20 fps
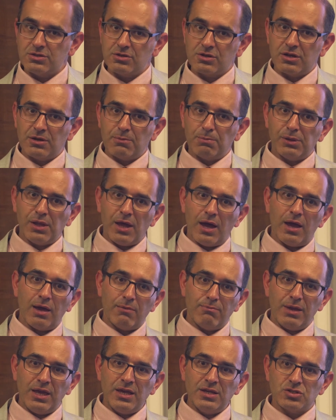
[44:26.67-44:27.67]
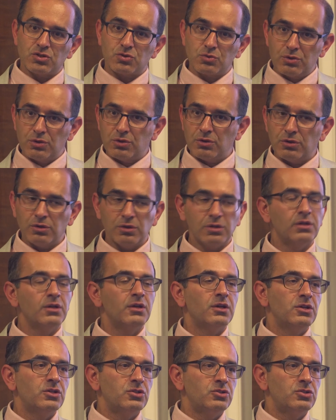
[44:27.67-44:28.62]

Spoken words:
You can apply Bayes' rule